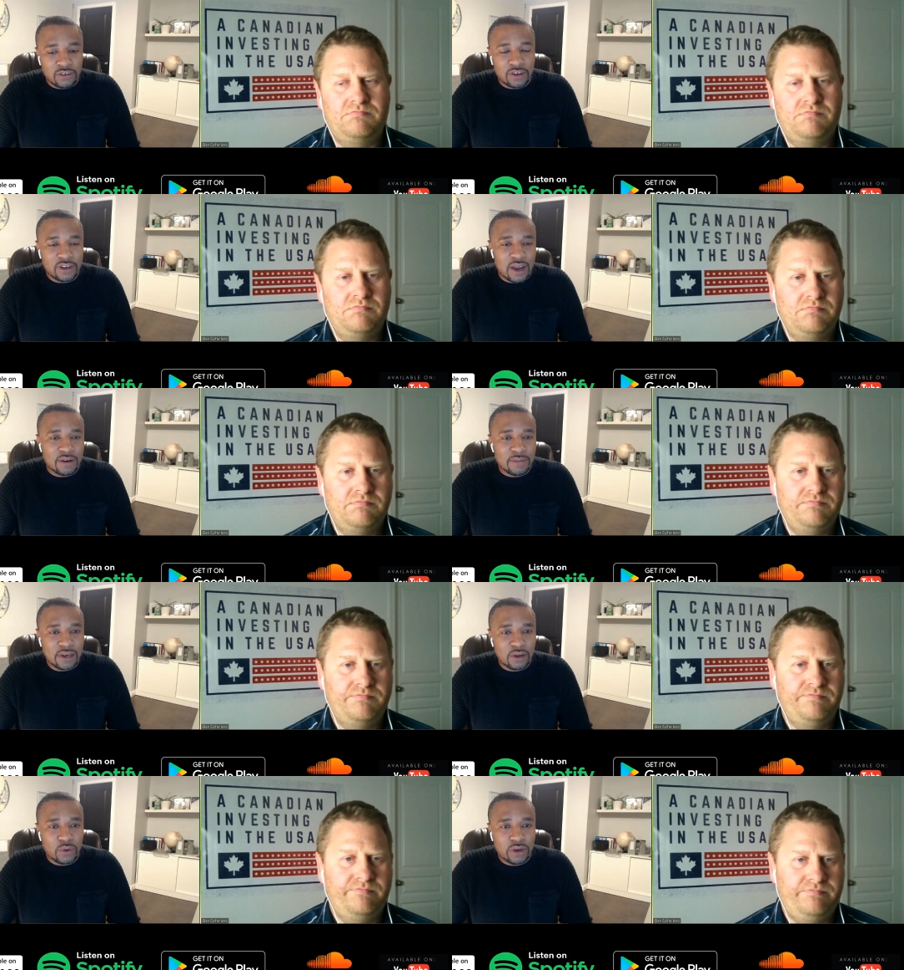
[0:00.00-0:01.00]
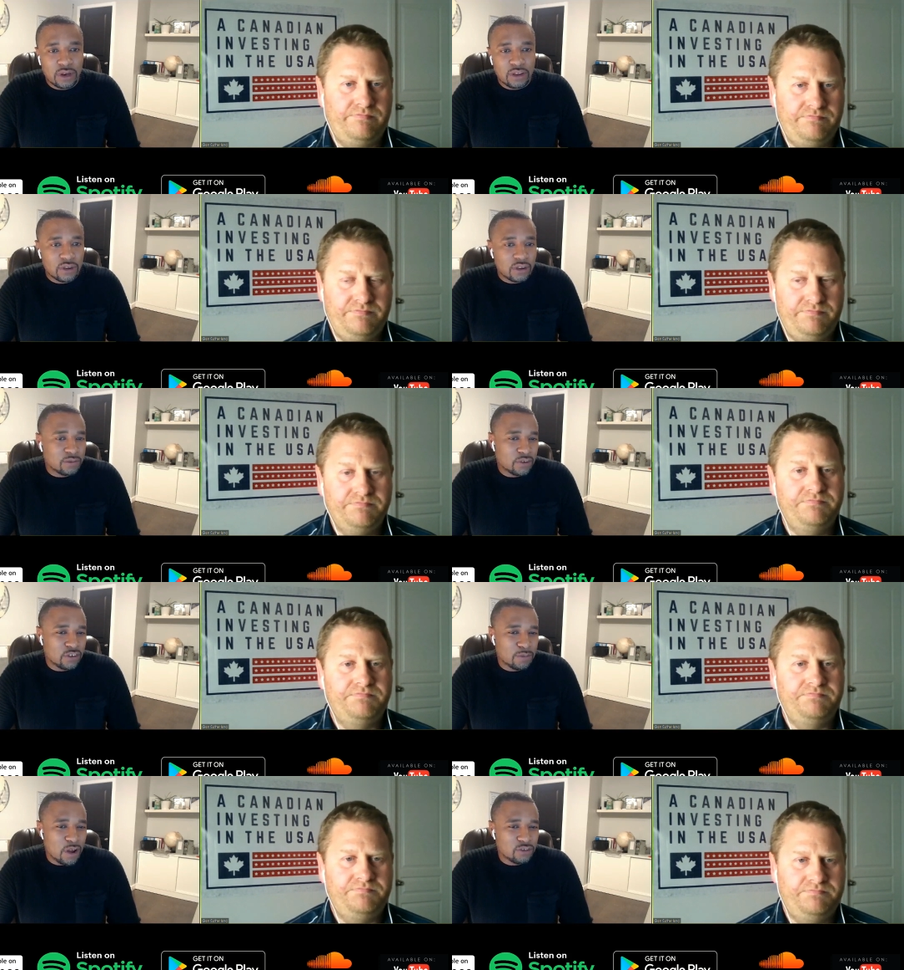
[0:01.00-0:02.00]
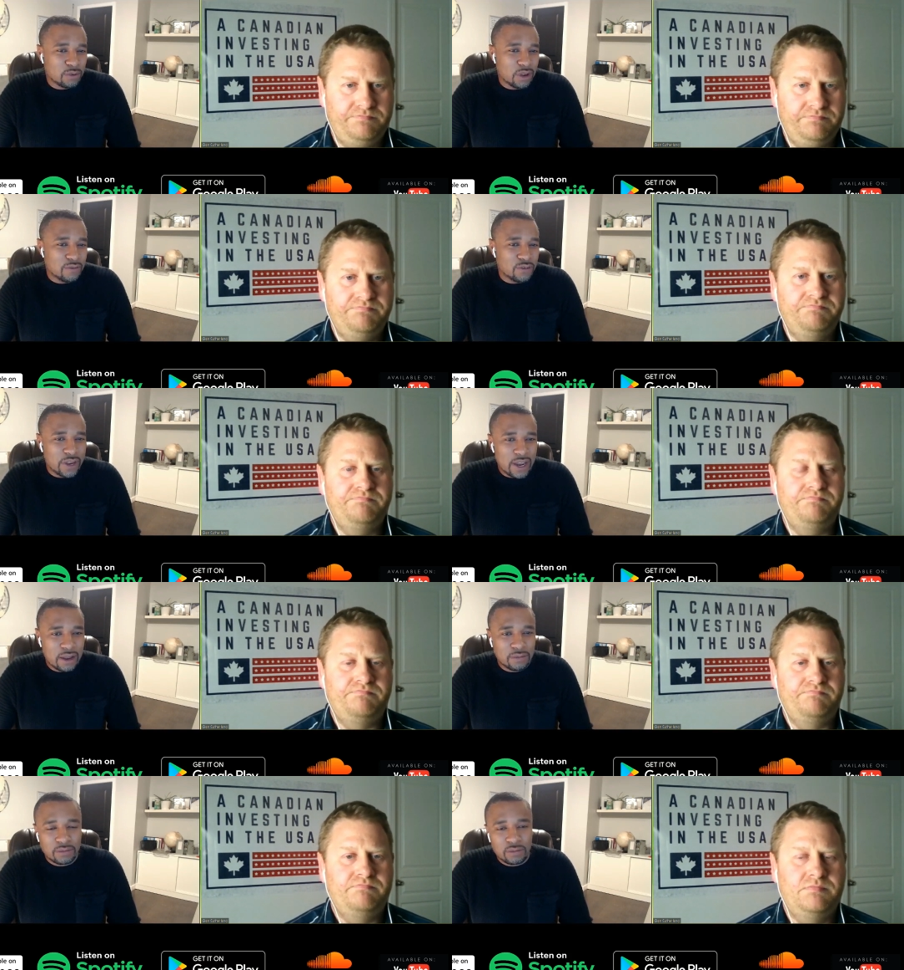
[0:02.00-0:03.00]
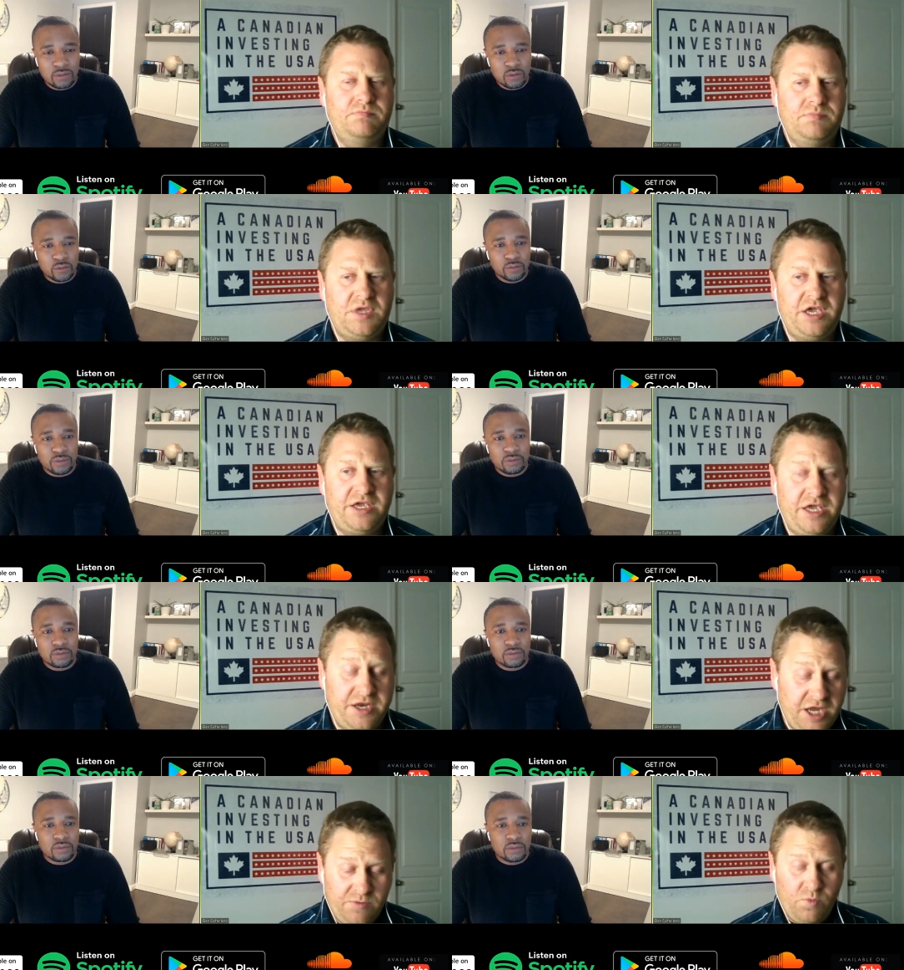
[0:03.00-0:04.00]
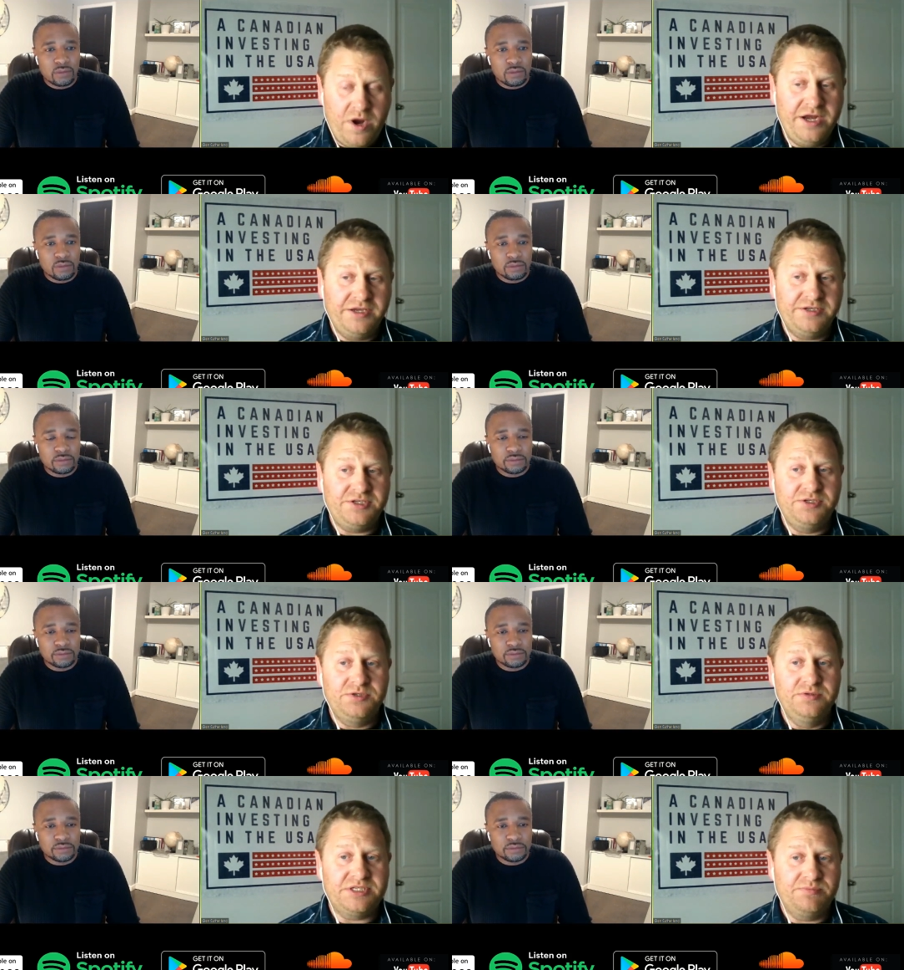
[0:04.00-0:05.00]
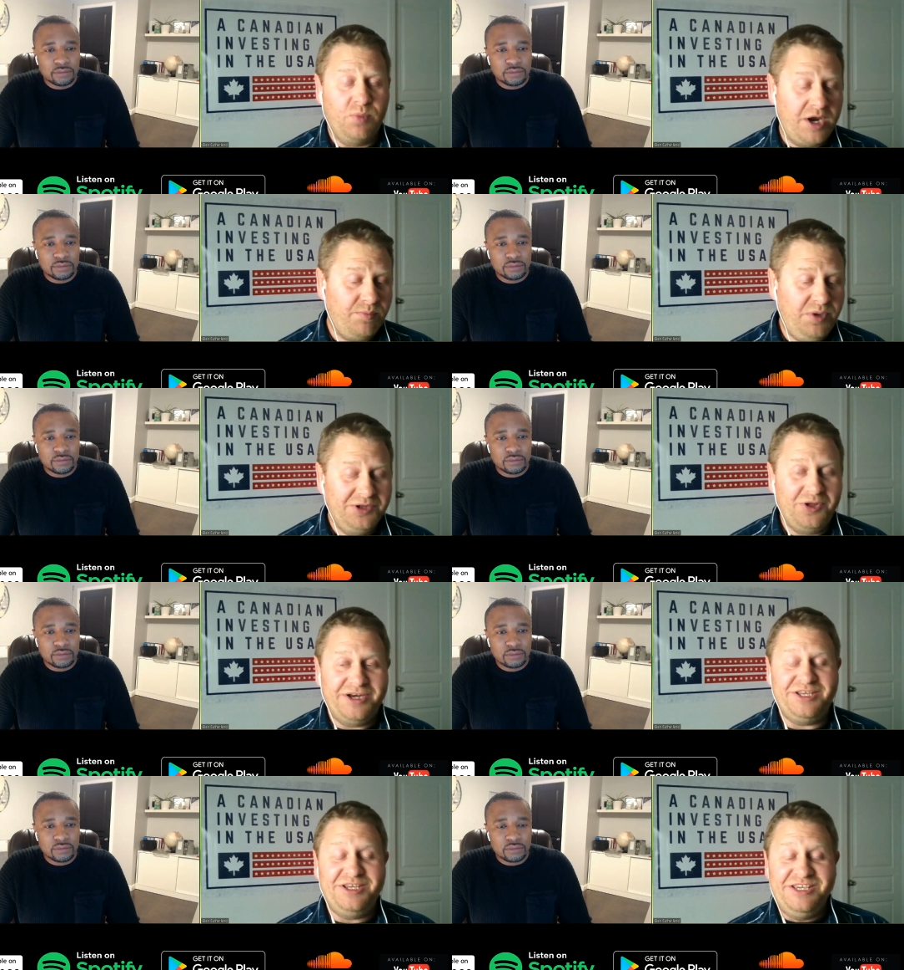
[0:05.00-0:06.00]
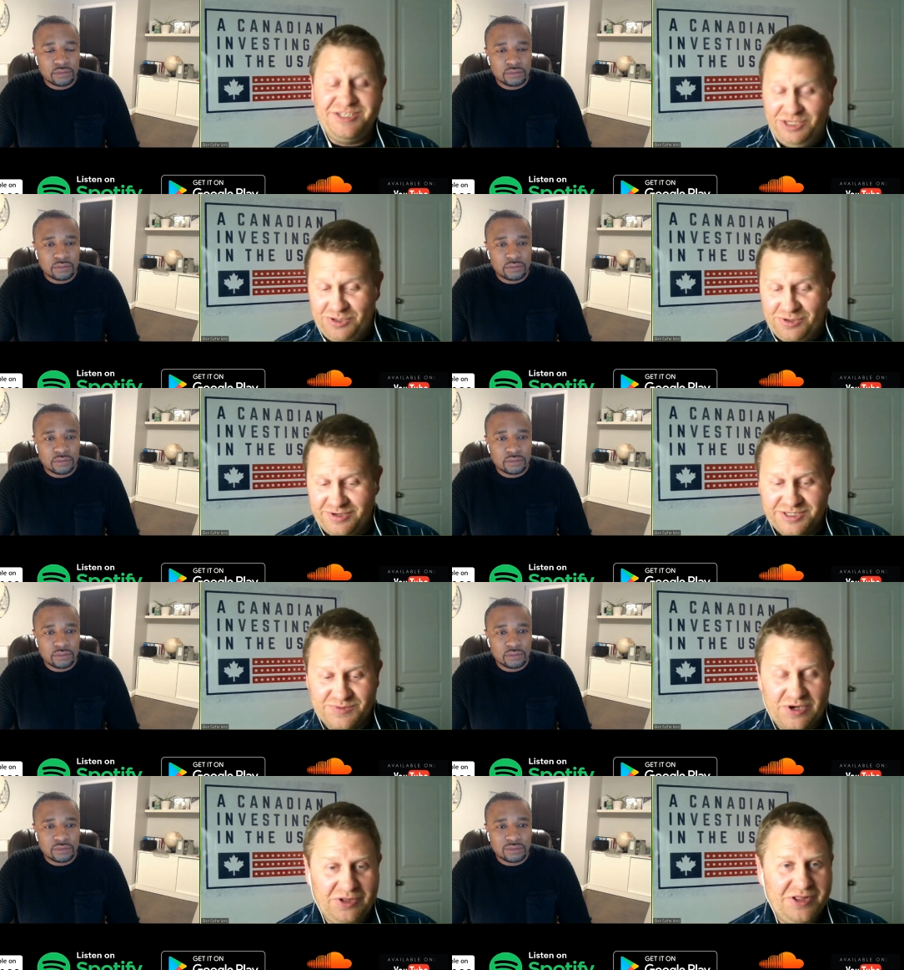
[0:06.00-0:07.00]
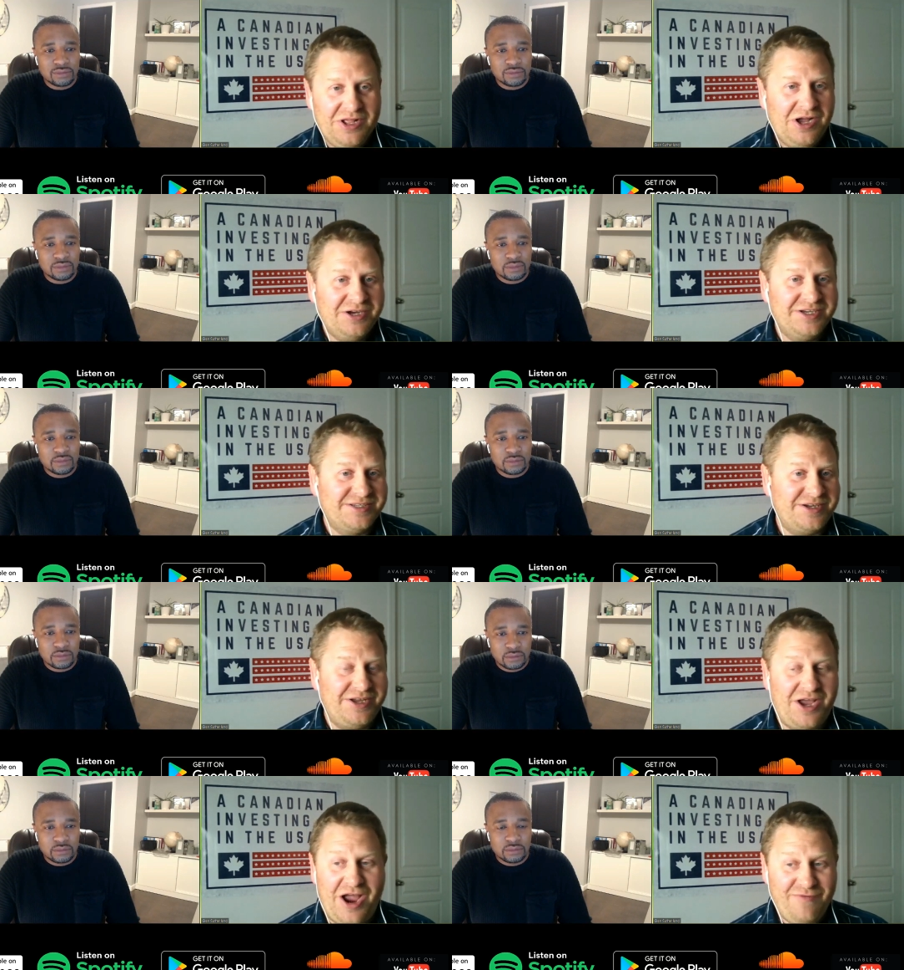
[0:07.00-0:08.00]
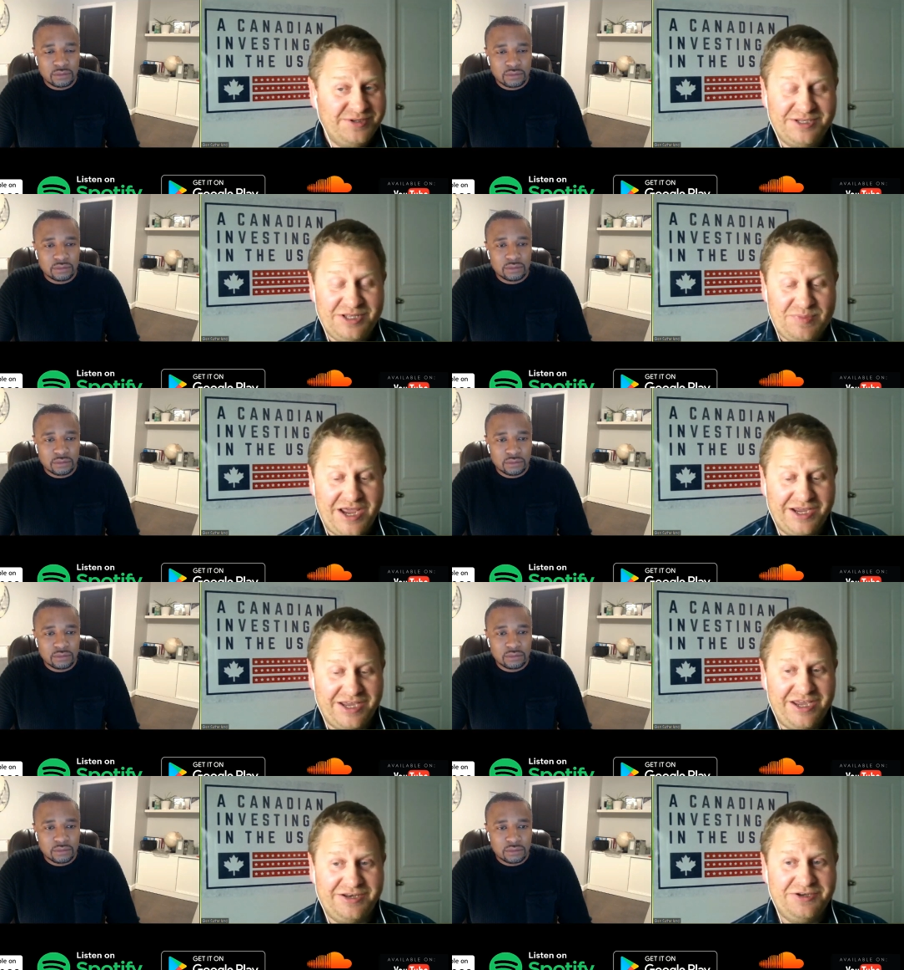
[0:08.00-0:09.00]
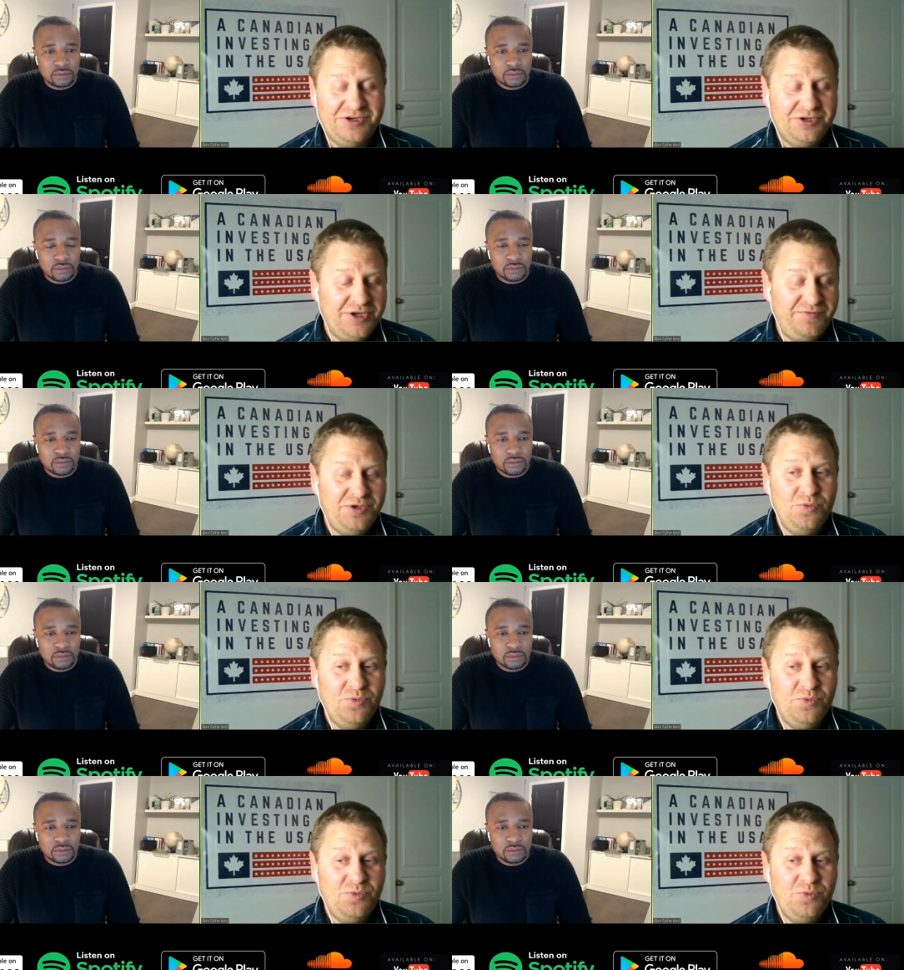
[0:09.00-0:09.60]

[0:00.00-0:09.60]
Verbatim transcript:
Speaker 1: is the time to be liquid as, as much as possible if you can.
Speaker 2: And, and waiting to do this might be a lot easier as well, because I, I was in the bank, and if